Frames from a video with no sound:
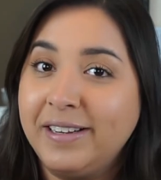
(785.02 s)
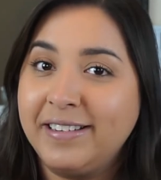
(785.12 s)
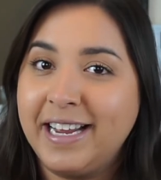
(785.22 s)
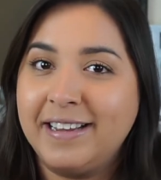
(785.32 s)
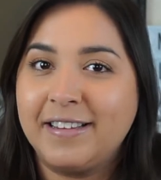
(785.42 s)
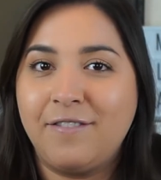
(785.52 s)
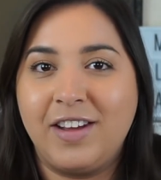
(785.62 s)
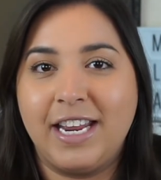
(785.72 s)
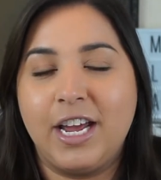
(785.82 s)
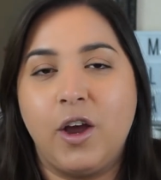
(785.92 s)
today's
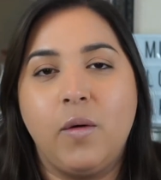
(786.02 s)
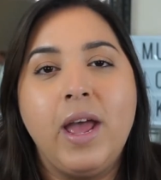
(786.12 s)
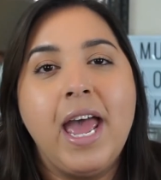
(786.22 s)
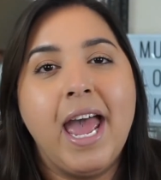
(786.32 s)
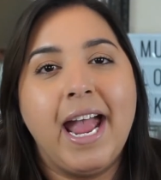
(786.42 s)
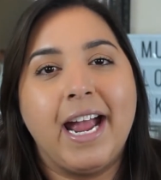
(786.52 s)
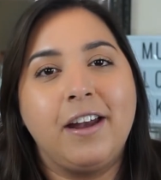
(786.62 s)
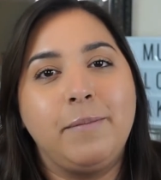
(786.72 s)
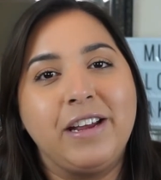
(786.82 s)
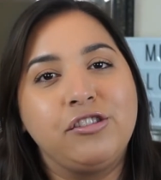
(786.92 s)
video,
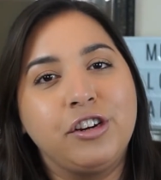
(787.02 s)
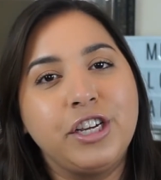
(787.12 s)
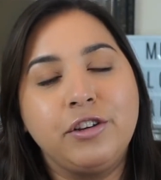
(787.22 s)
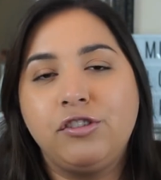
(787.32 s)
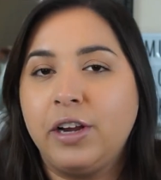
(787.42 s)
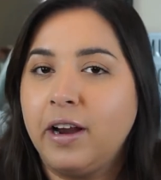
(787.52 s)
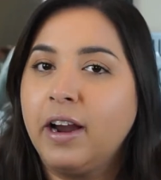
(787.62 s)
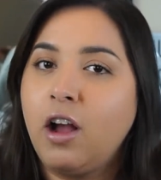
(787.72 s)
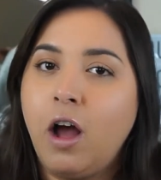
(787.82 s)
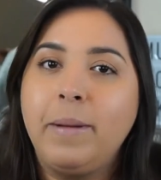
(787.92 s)
and make sure you share
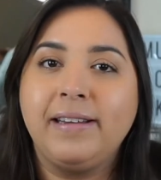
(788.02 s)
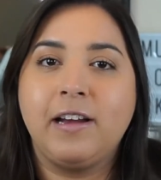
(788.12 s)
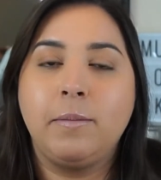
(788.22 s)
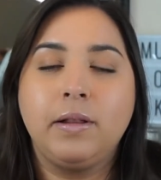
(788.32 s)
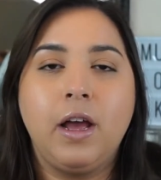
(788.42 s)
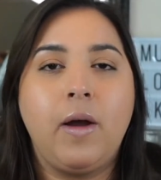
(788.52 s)
and comment down below.